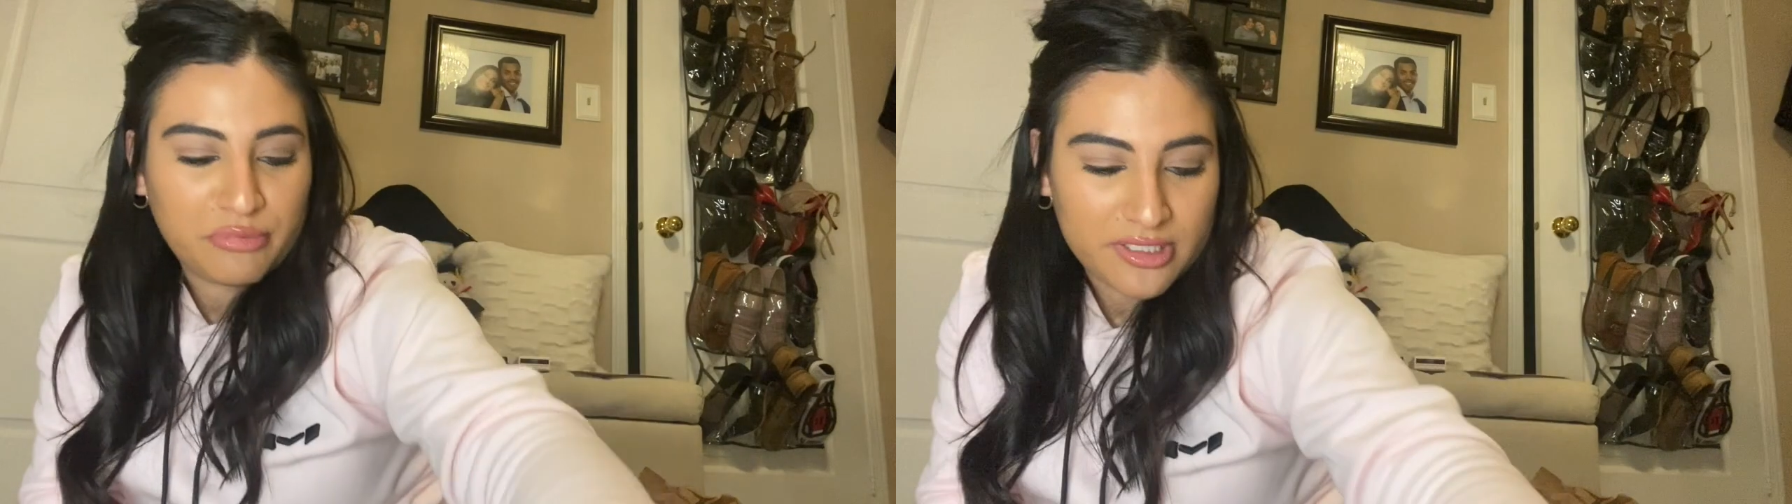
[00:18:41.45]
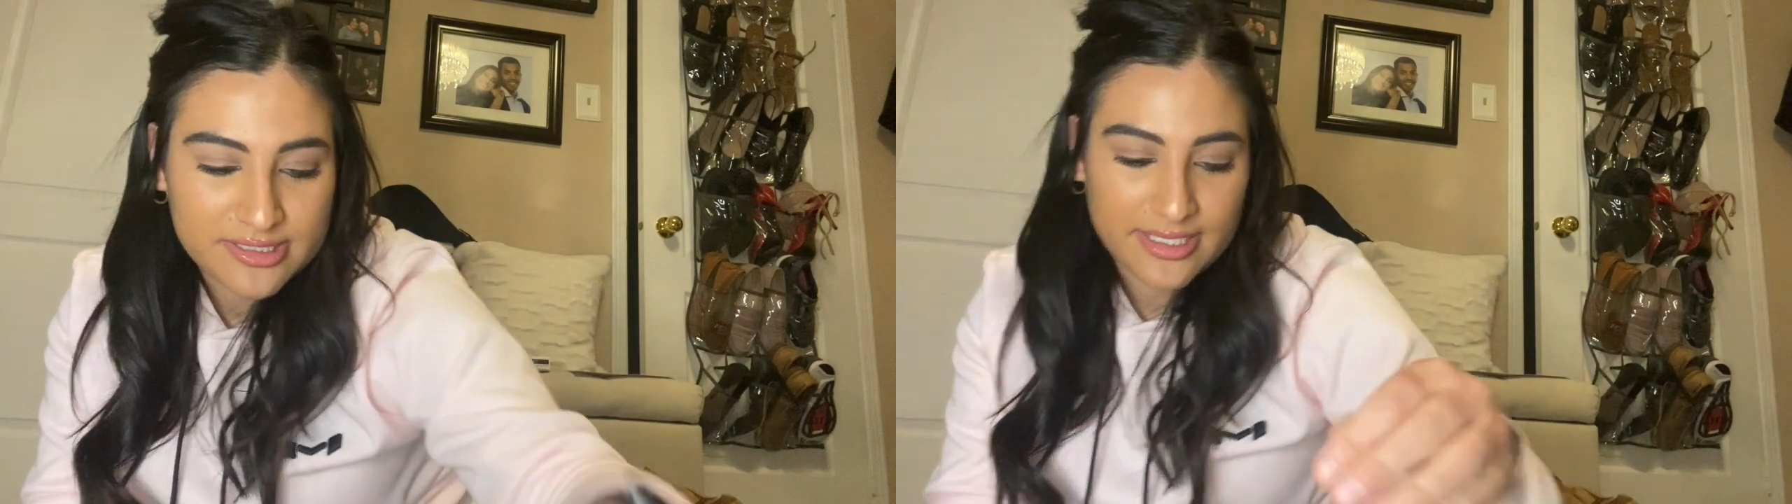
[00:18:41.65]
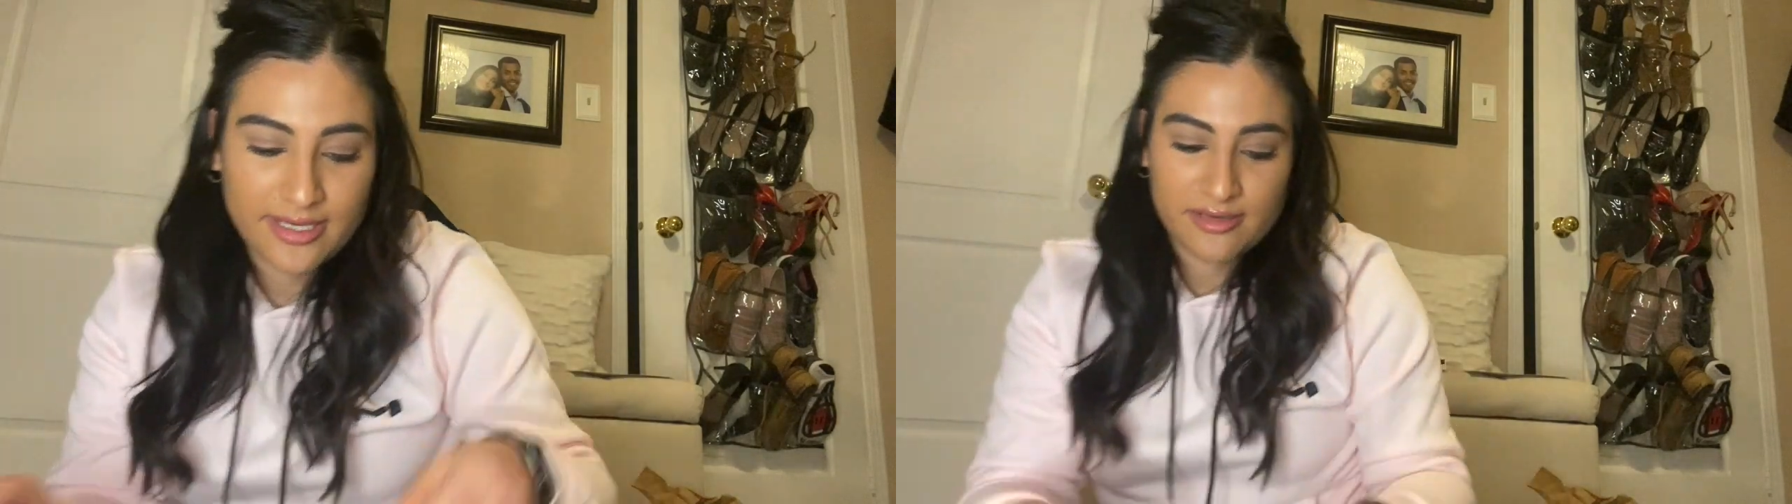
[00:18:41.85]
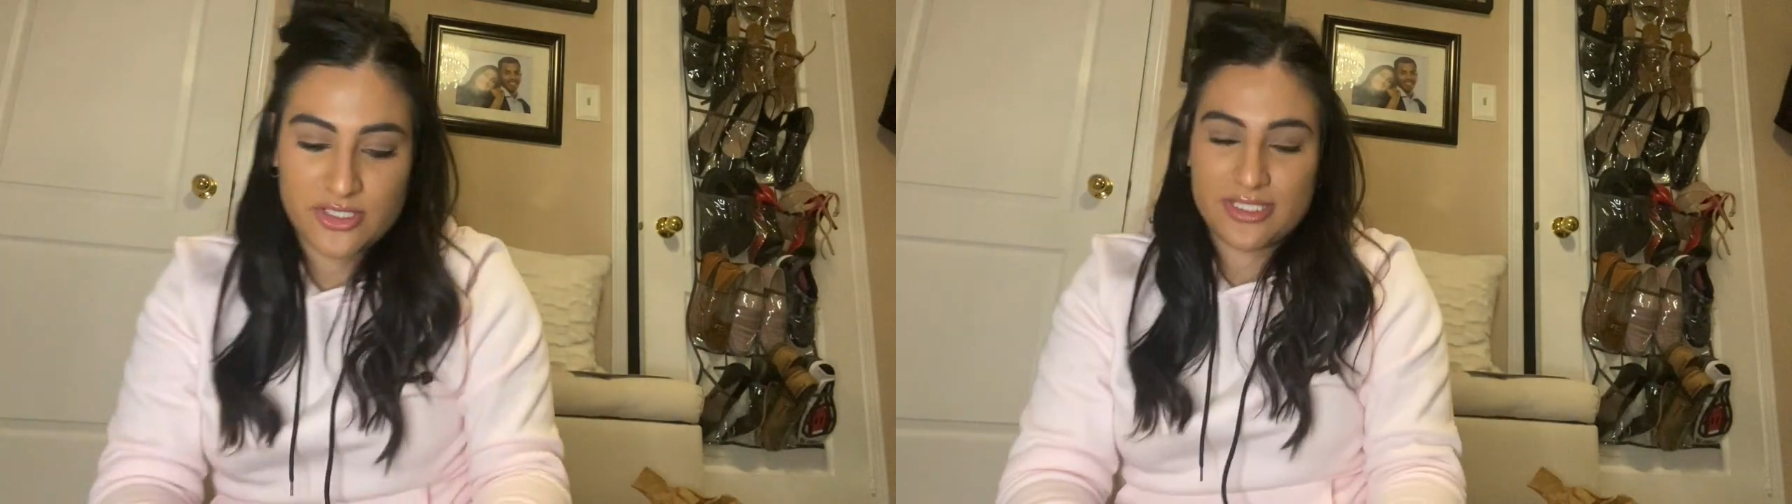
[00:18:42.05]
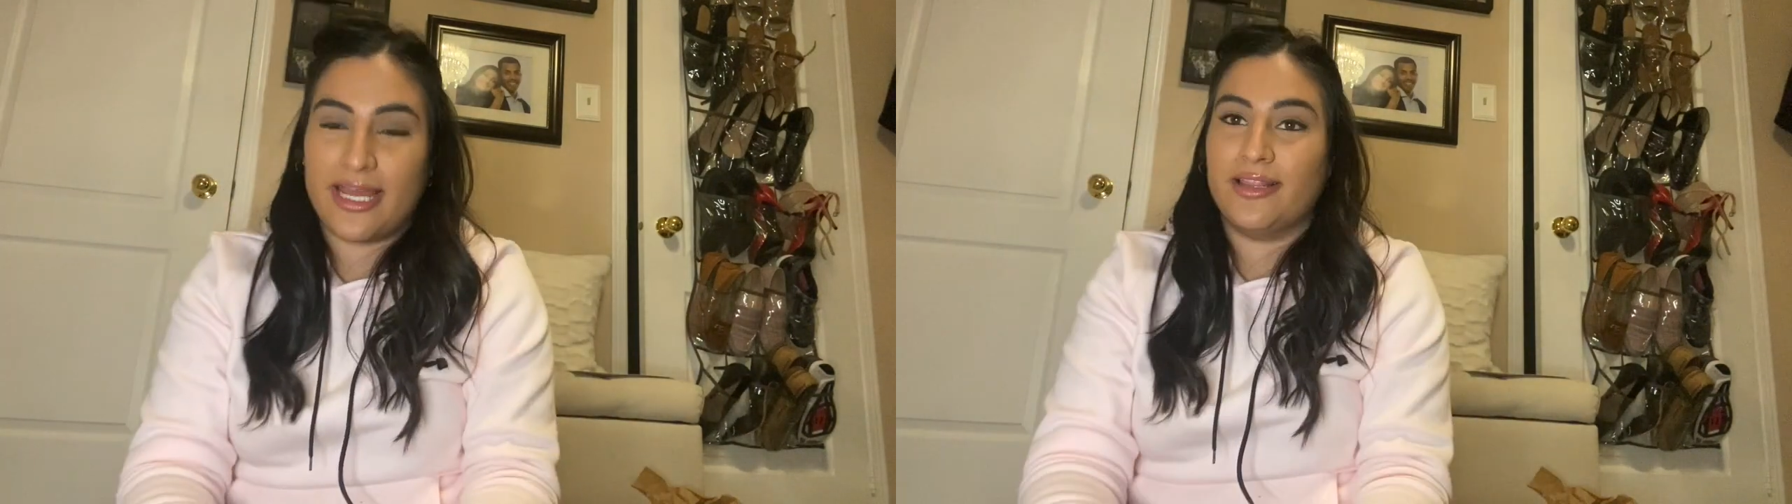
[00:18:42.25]
pleasing.
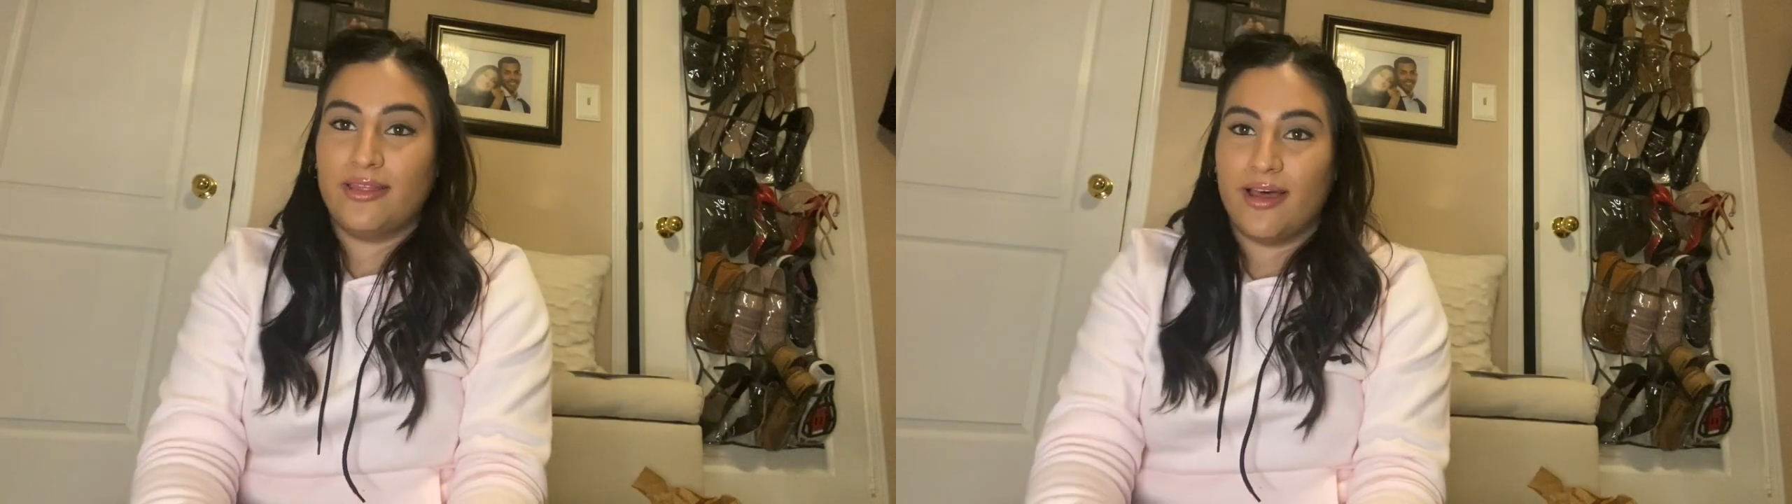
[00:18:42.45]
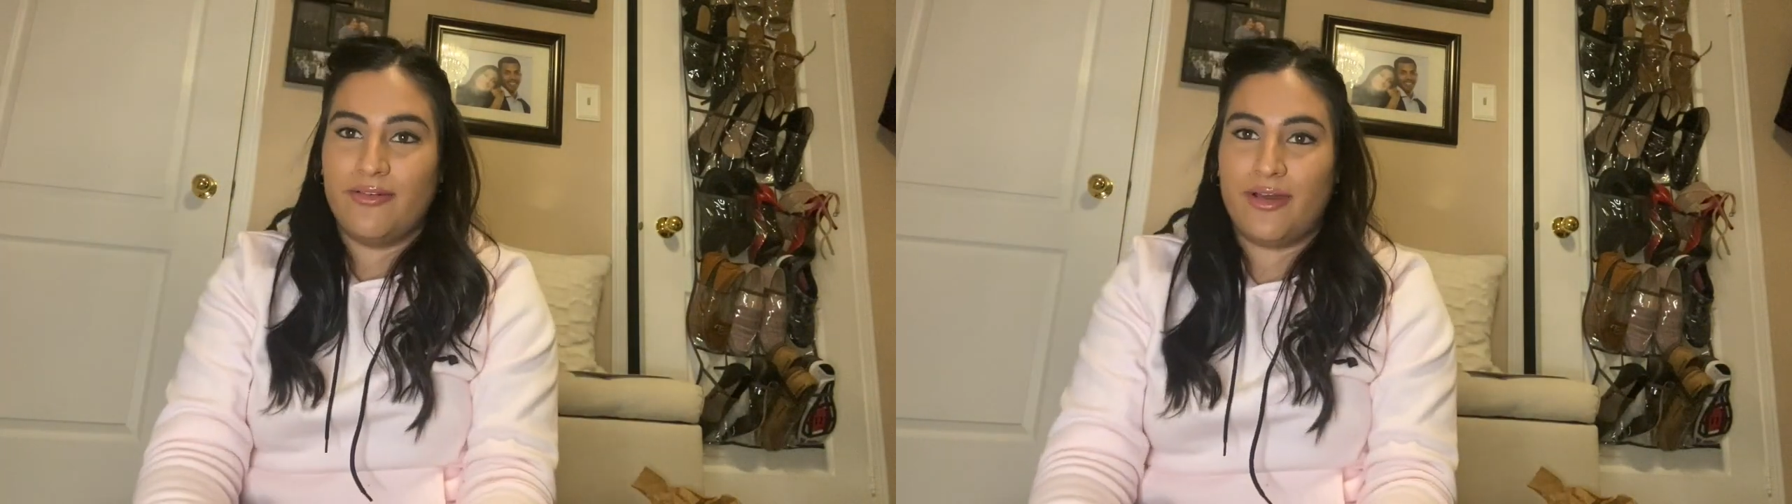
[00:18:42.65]
I love